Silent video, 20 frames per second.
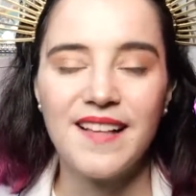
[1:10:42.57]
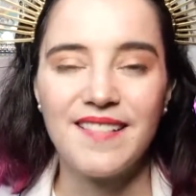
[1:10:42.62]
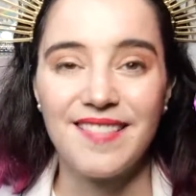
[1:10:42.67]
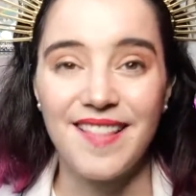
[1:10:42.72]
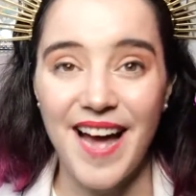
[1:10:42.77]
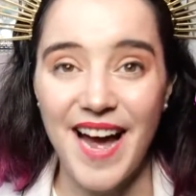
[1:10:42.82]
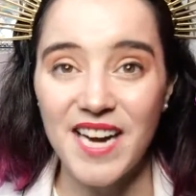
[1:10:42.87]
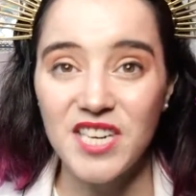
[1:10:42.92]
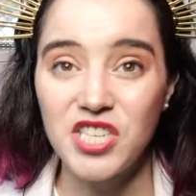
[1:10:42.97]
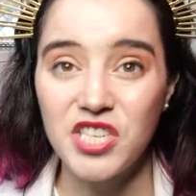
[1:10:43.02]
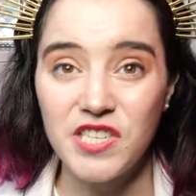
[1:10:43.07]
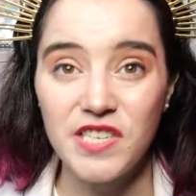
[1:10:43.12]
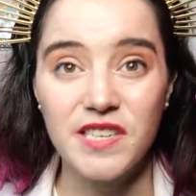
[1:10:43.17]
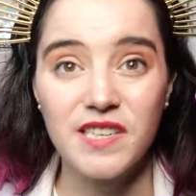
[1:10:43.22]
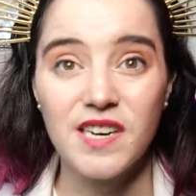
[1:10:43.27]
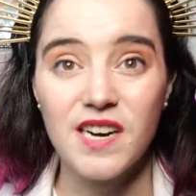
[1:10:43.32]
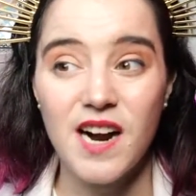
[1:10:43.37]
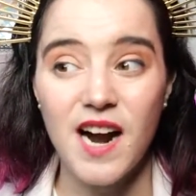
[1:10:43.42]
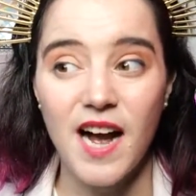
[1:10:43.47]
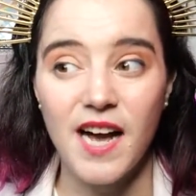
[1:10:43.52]
Last
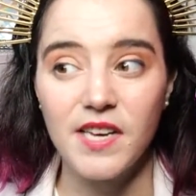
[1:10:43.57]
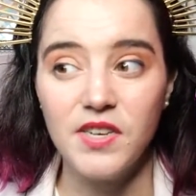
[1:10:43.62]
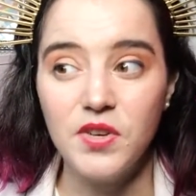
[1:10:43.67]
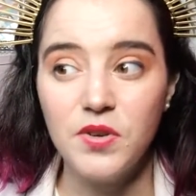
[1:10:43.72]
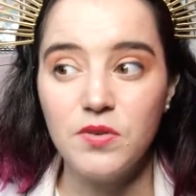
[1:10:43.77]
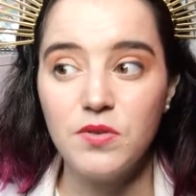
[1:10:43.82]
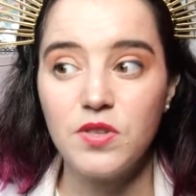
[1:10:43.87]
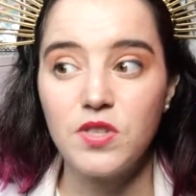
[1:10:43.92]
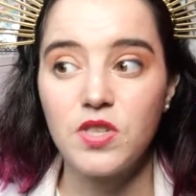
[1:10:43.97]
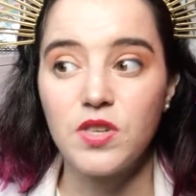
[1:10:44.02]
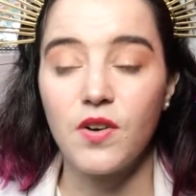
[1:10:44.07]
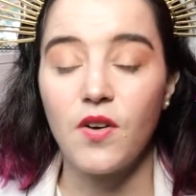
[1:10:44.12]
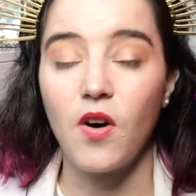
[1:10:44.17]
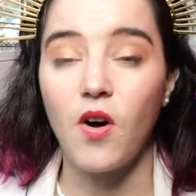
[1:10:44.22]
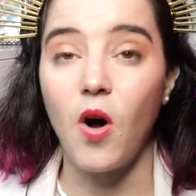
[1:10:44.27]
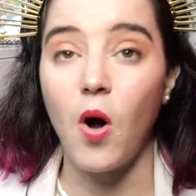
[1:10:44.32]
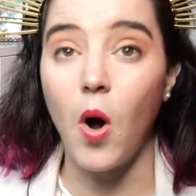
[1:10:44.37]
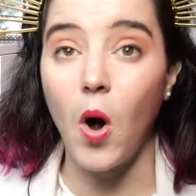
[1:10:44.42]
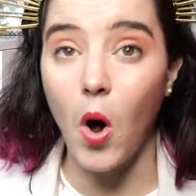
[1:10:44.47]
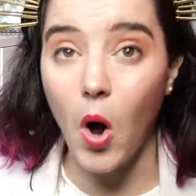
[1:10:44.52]
year, I used
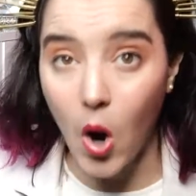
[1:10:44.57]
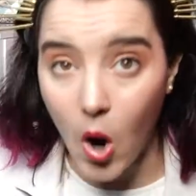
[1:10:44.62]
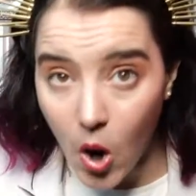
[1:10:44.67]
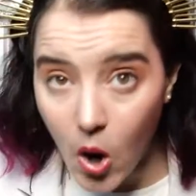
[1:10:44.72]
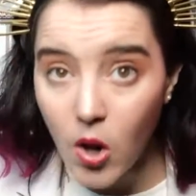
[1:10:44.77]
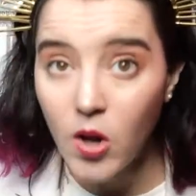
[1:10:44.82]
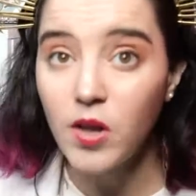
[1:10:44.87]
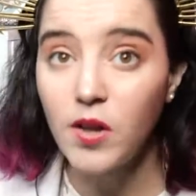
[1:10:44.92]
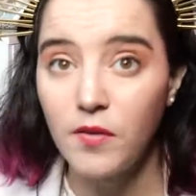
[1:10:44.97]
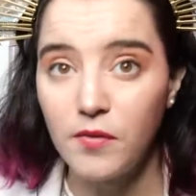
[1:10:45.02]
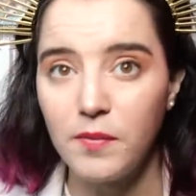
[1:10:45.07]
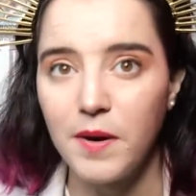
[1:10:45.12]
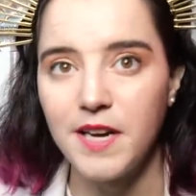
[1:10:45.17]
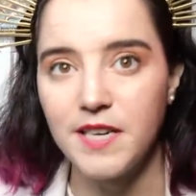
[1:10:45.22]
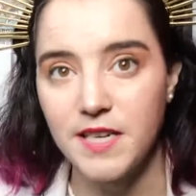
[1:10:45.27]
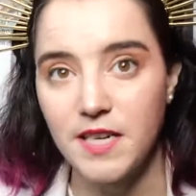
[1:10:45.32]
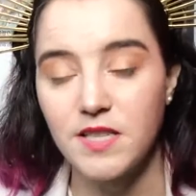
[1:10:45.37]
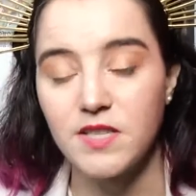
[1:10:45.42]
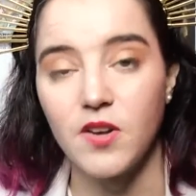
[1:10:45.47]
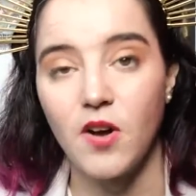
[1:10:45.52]
all of my
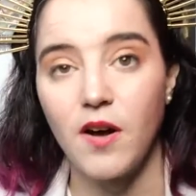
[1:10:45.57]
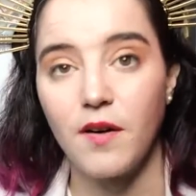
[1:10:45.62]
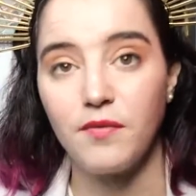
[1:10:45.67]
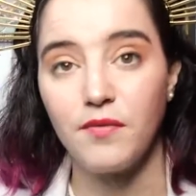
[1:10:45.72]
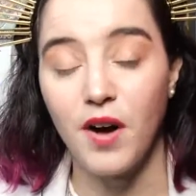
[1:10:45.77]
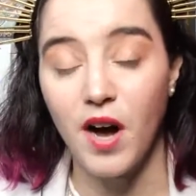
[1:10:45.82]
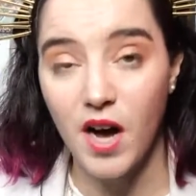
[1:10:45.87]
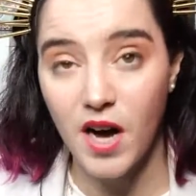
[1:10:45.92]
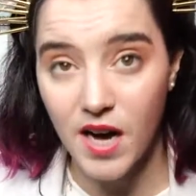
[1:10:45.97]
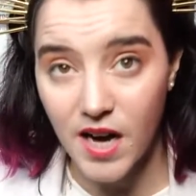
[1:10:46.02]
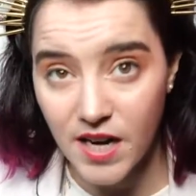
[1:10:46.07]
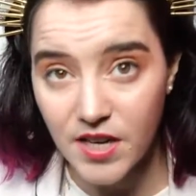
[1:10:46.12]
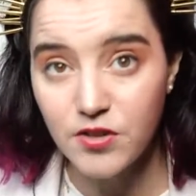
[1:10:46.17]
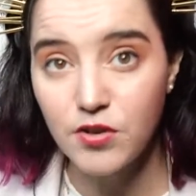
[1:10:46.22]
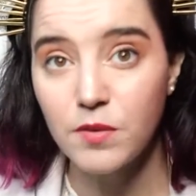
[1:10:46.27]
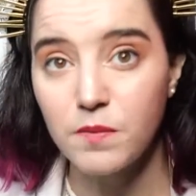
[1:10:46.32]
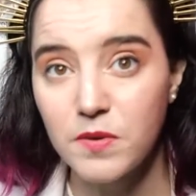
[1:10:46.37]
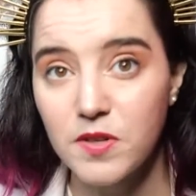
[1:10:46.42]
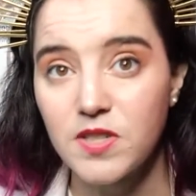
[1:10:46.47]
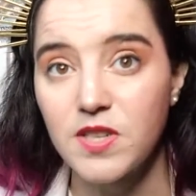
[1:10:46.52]
days off,
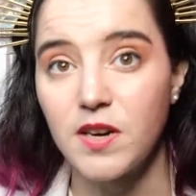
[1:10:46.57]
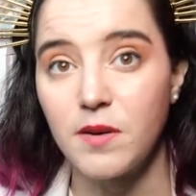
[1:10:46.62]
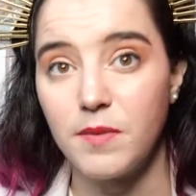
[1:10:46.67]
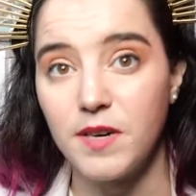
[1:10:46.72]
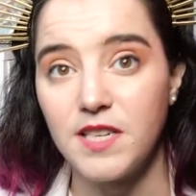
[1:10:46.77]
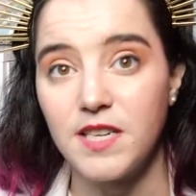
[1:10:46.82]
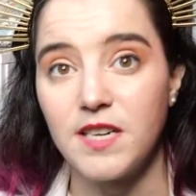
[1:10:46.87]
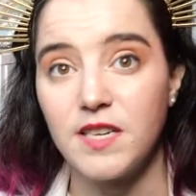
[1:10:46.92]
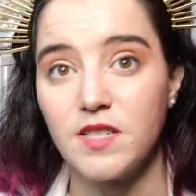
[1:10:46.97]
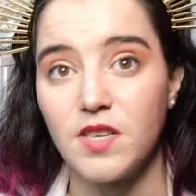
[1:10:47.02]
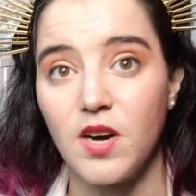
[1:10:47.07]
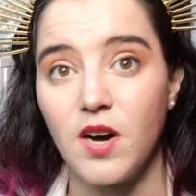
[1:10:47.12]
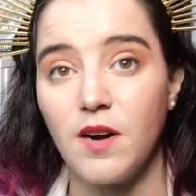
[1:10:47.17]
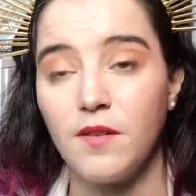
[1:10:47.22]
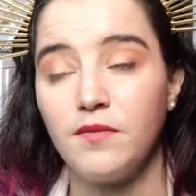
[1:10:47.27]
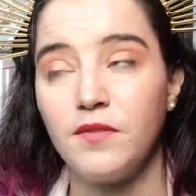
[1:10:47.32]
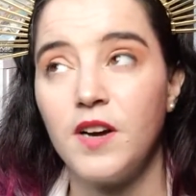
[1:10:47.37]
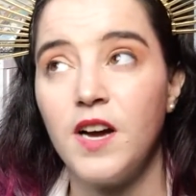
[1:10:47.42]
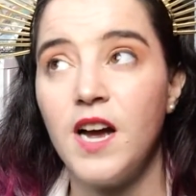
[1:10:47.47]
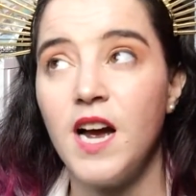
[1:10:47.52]
100% of my days
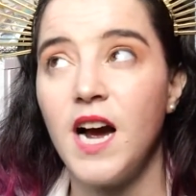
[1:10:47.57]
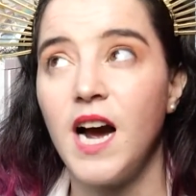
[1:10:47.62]
off